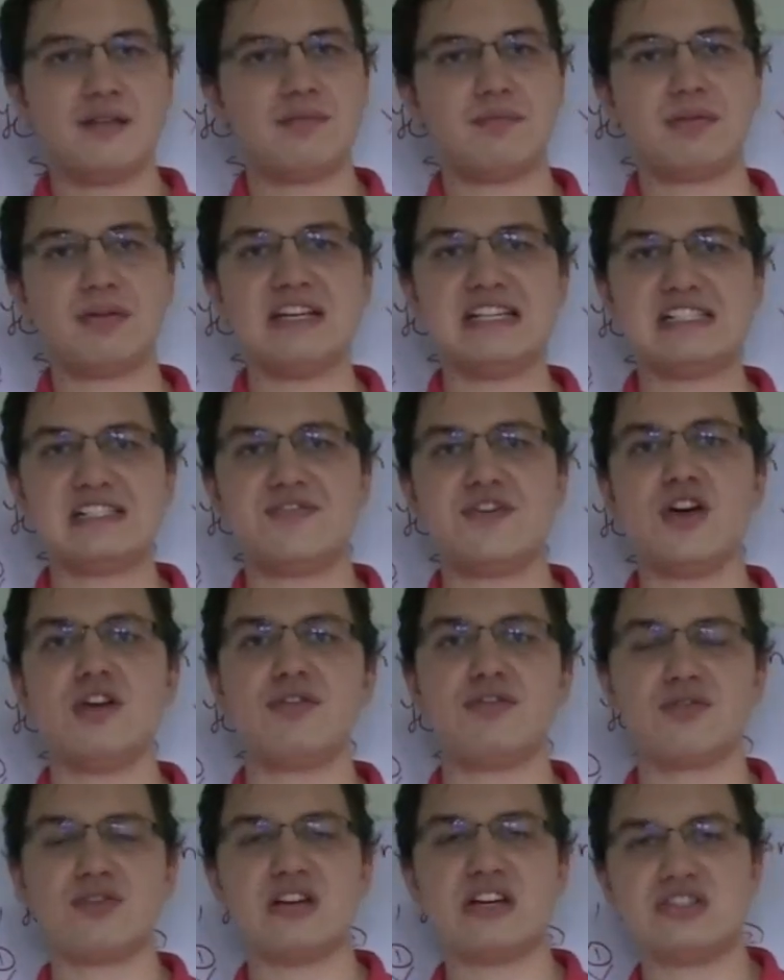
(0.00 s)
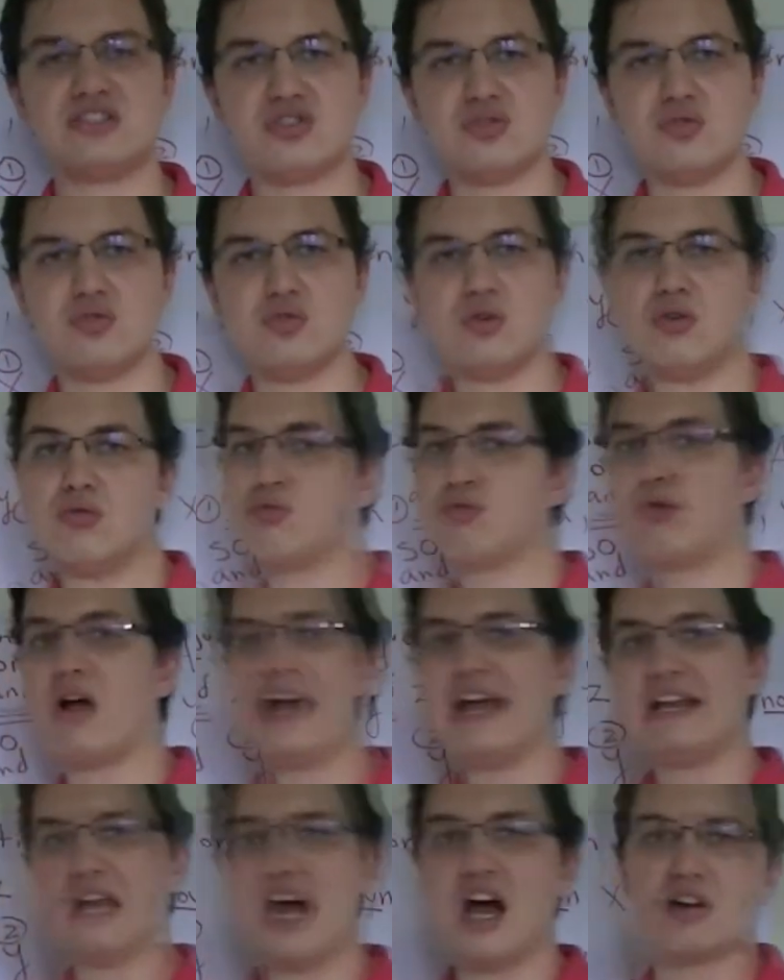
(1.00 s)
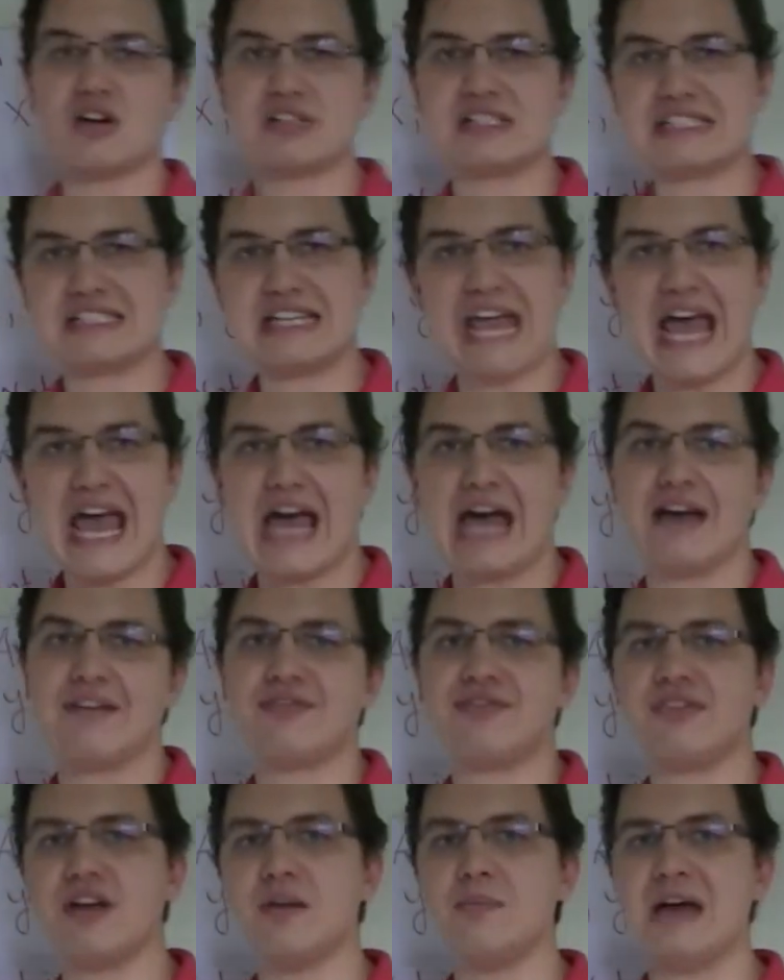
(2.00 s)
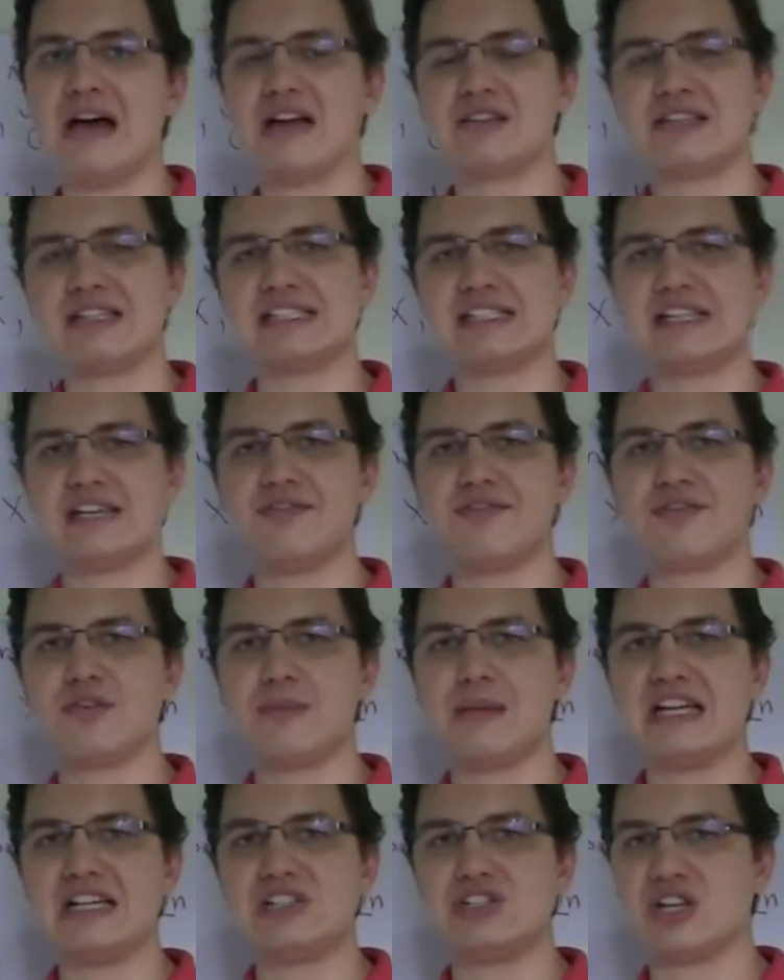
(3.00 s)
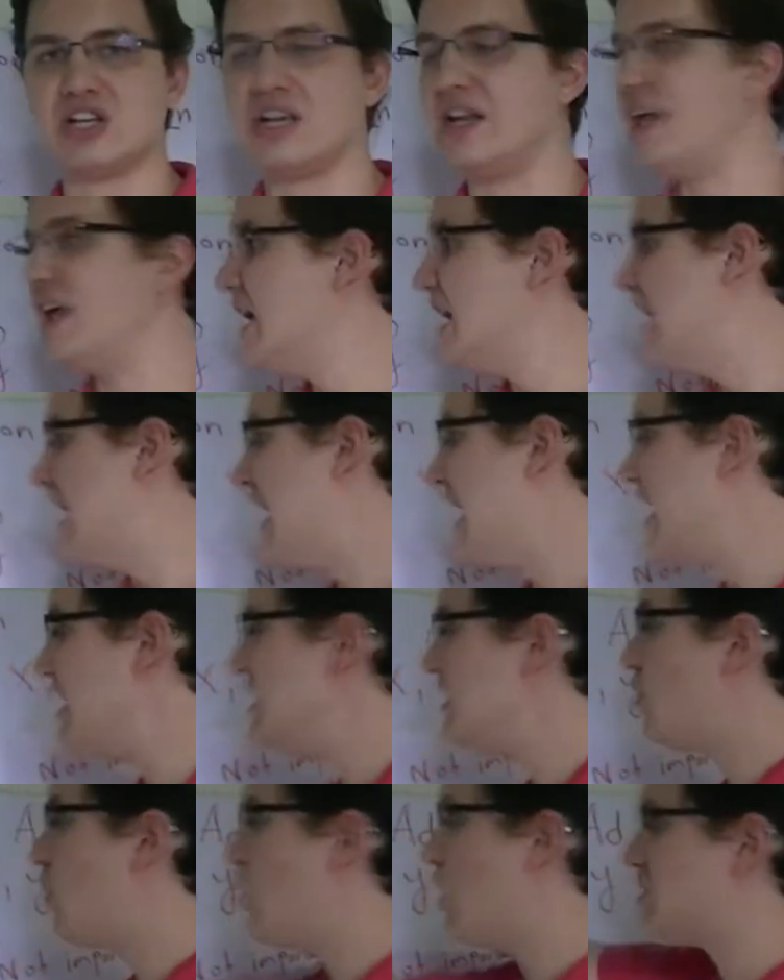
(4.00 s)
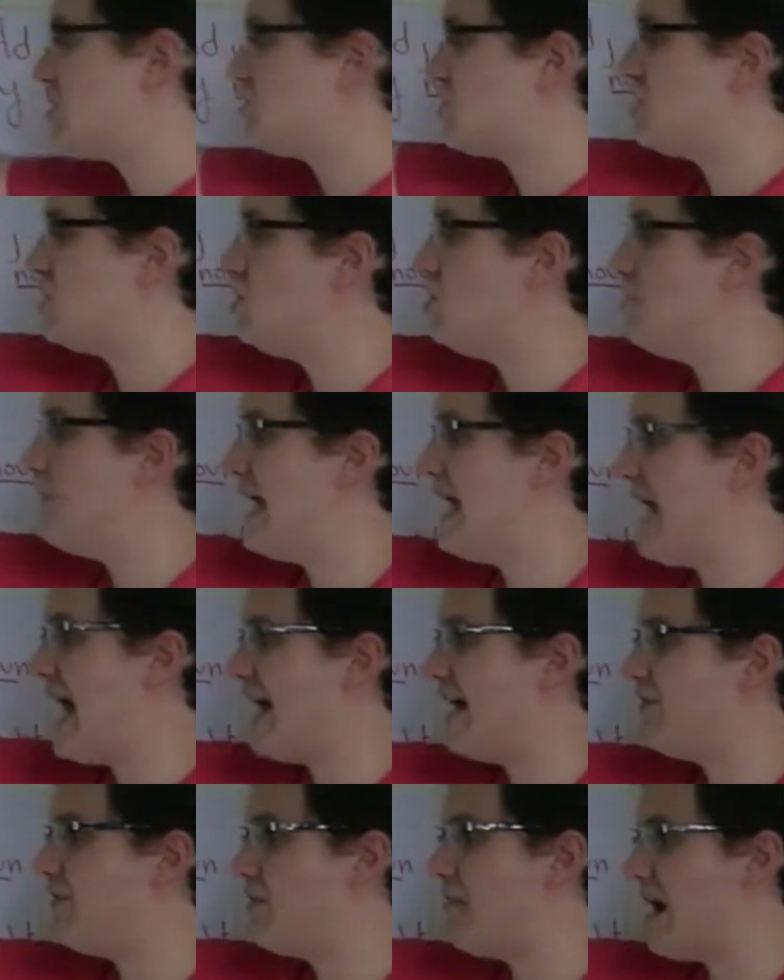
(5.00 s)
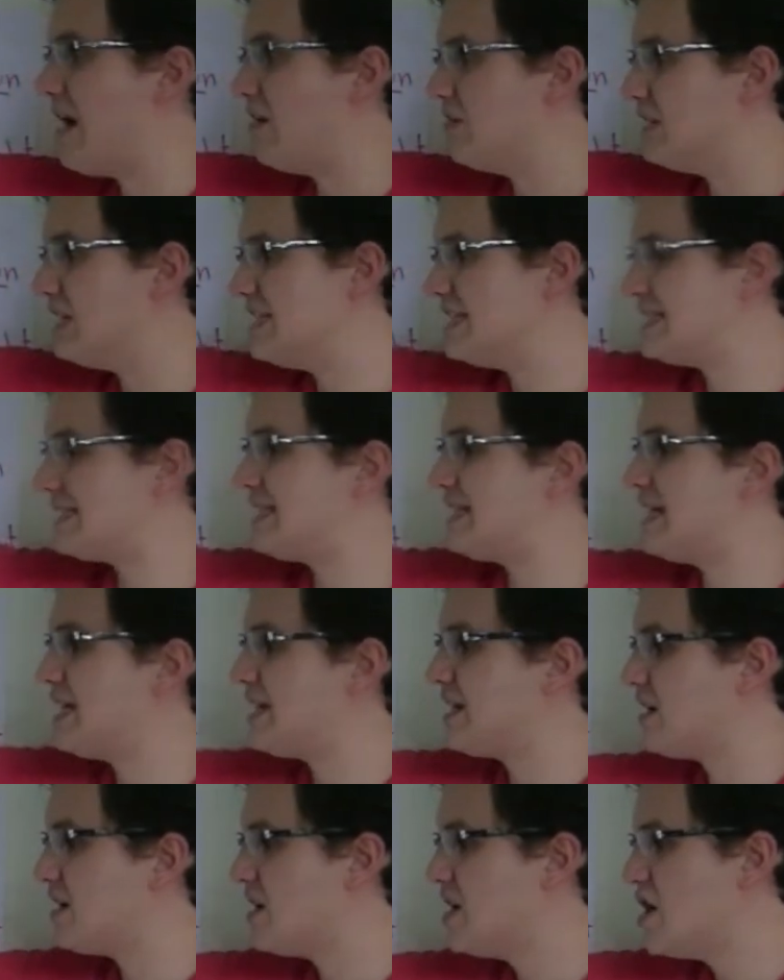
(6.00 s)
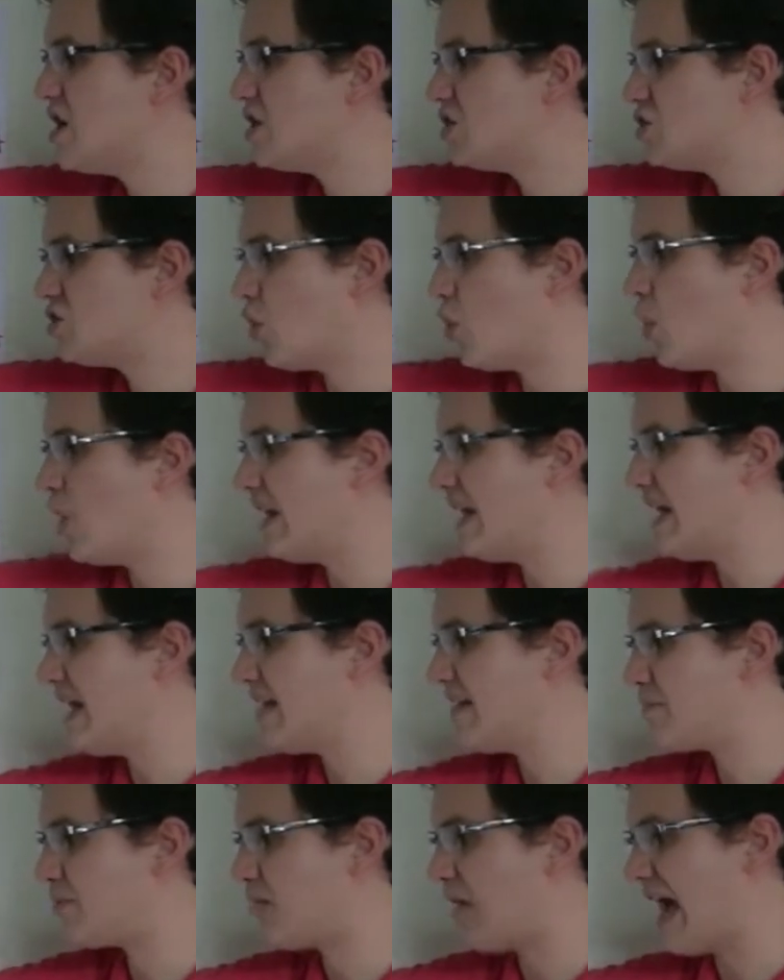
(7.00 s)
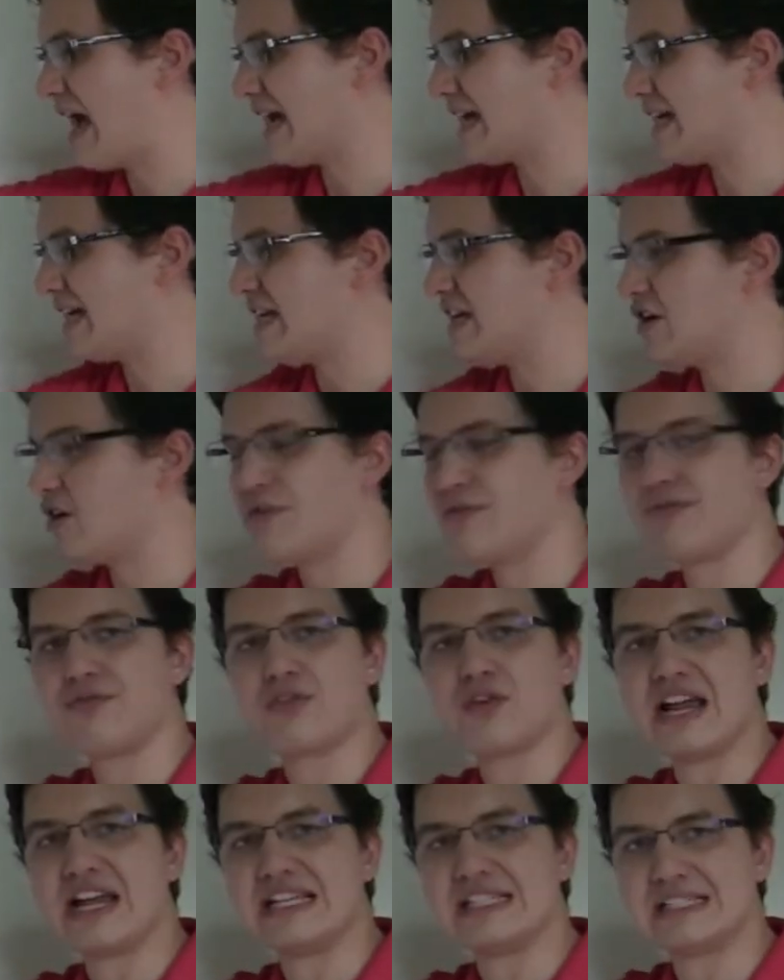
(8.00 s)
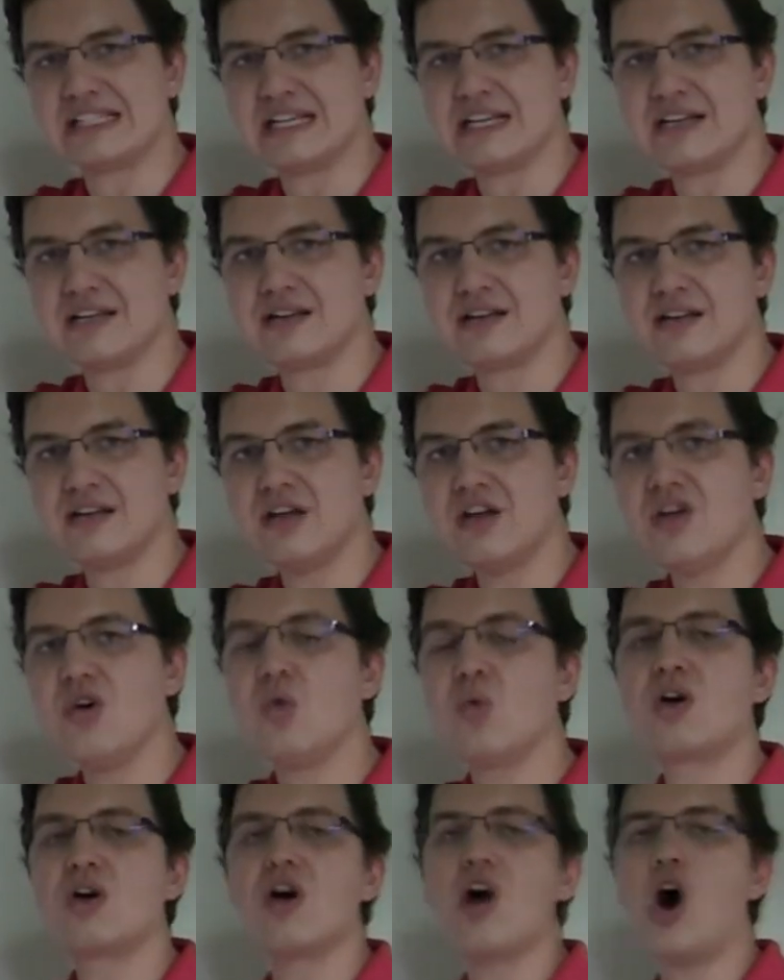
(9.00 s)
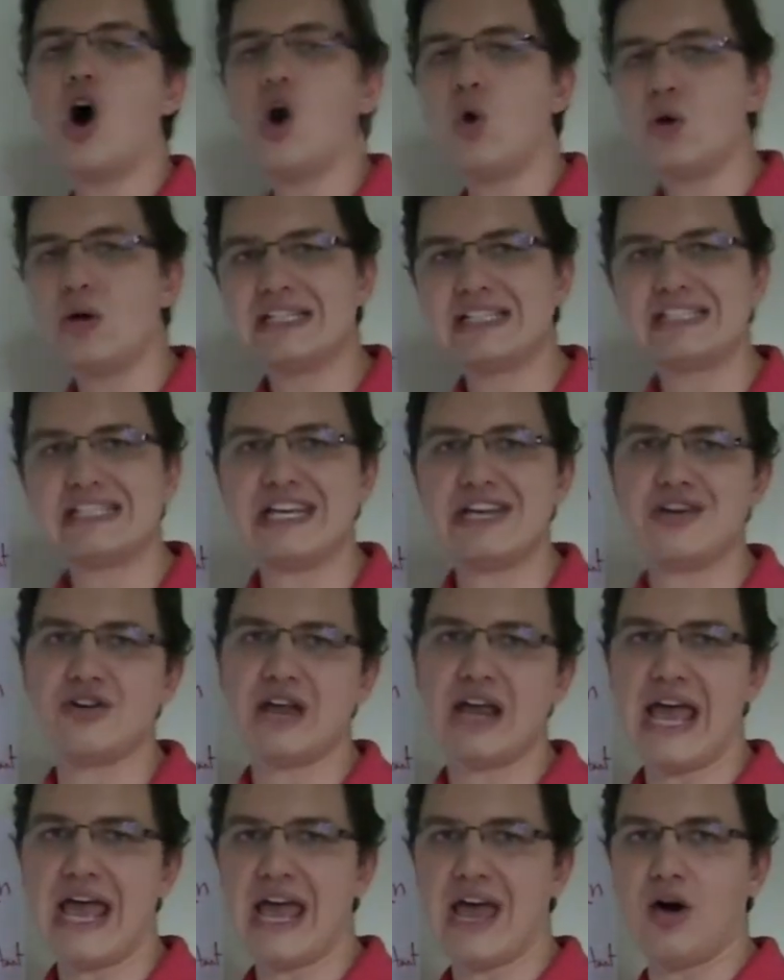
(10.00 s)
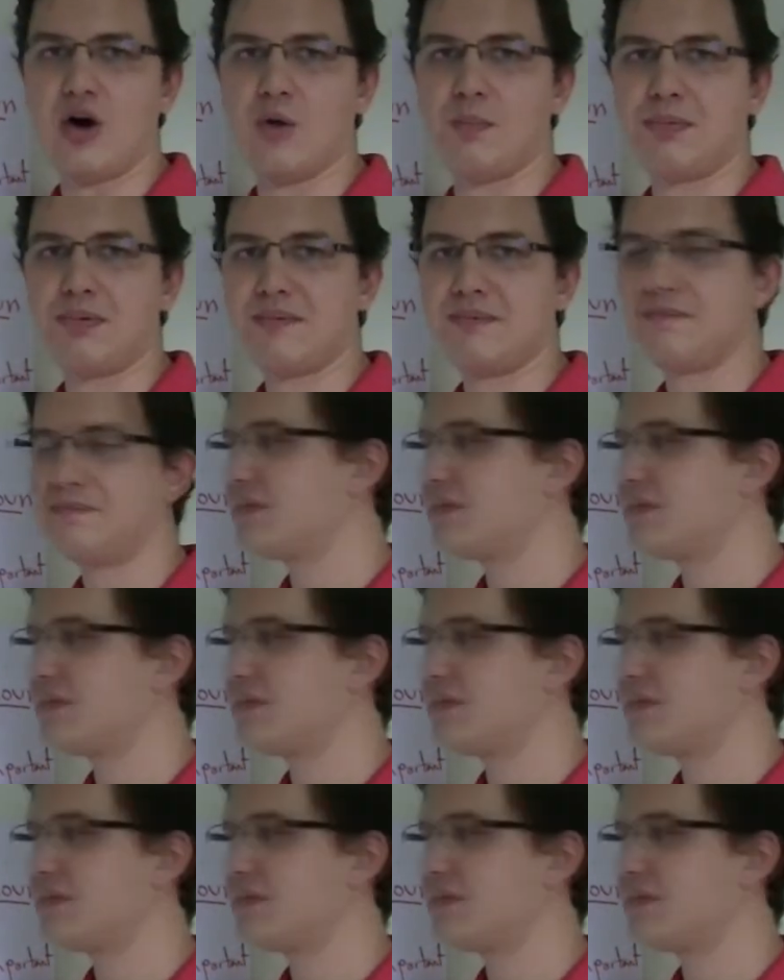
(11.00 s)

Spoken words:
please feel free to write our staff about this information. Any question you may have about listing, joining, bracketing, or phrasing, we're always here to help.